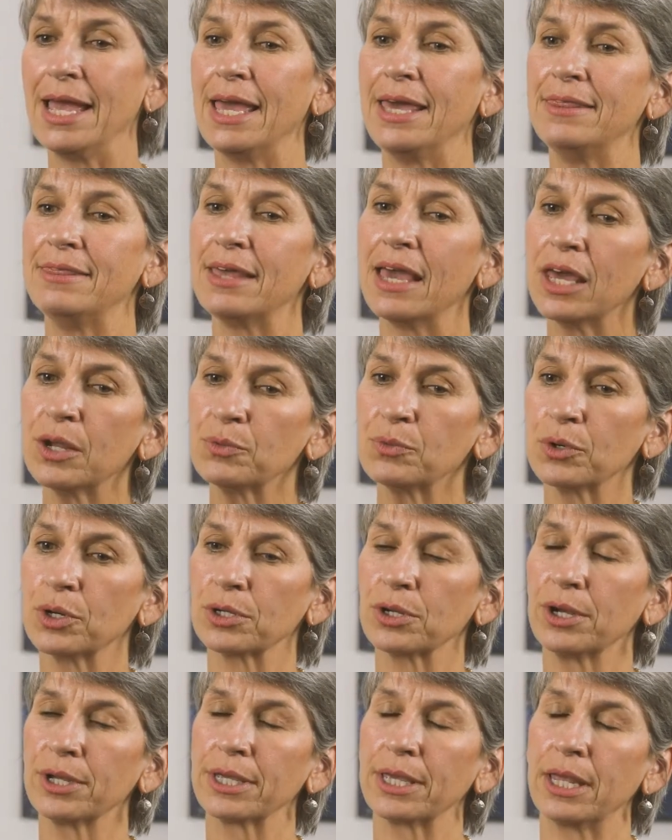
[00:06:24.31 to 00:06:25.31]
and then
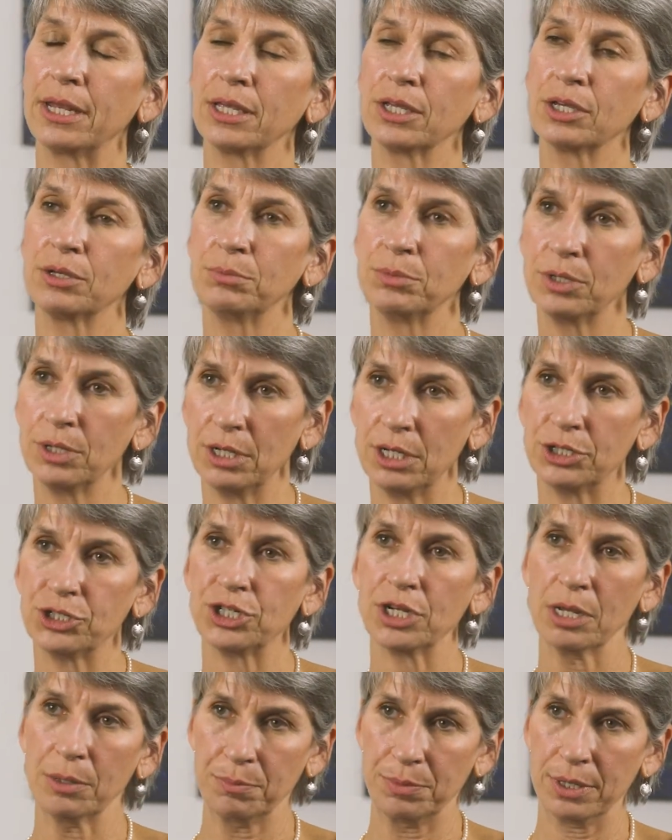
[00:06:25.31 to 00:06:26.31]
work on getting community
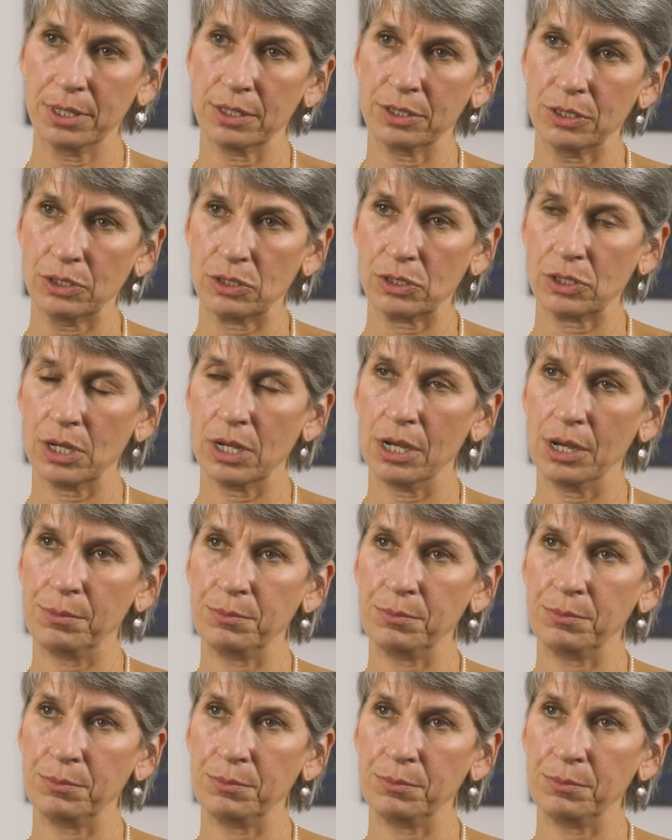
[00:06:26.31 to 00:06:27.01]
champions.